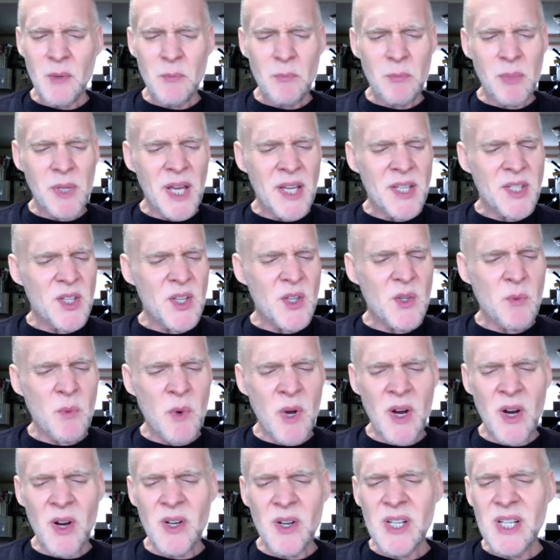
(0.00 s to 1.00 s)
places
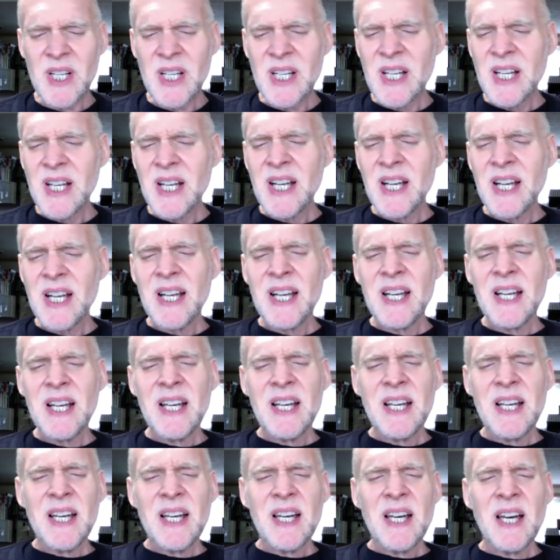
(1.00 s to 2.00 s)
where
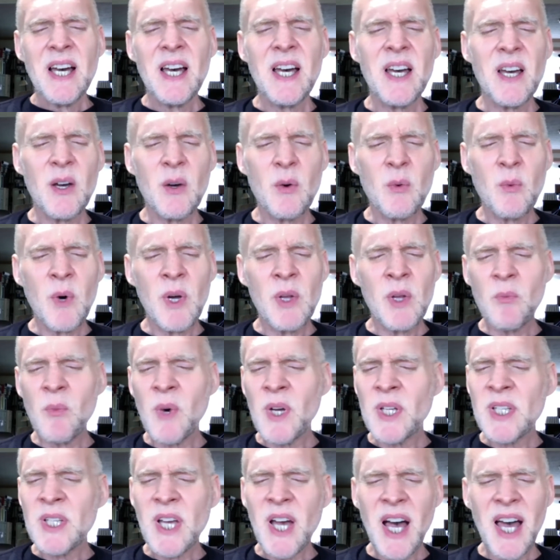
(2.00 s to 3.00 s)

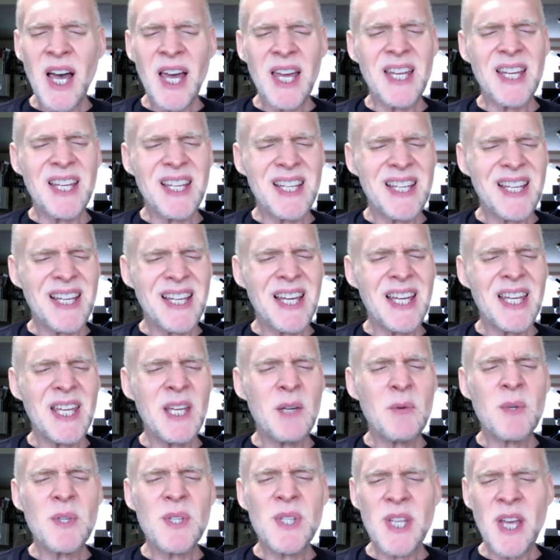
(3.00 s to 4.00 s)
one guy, he
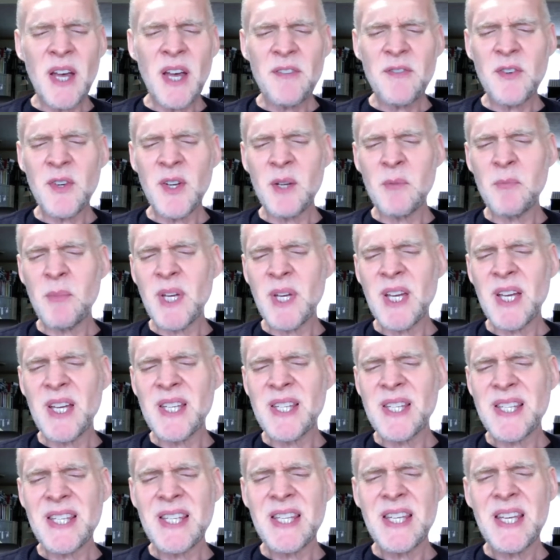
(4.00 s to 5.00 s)
was suffering
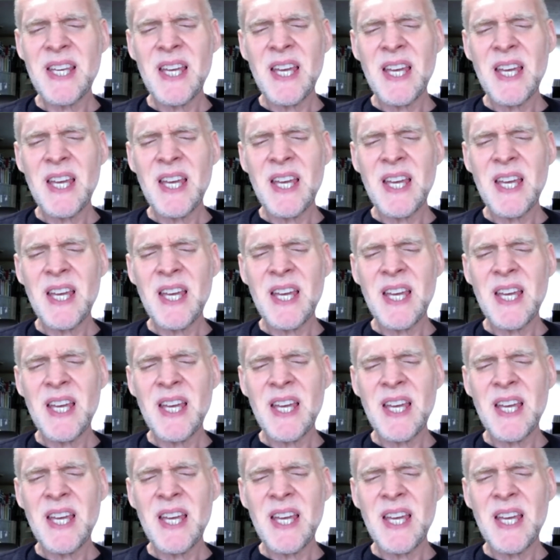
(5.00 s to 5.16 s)
because,